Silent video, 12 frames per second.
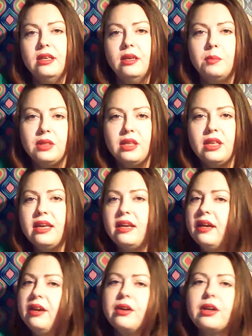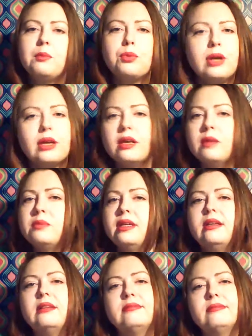But then that arrogant prick comes out.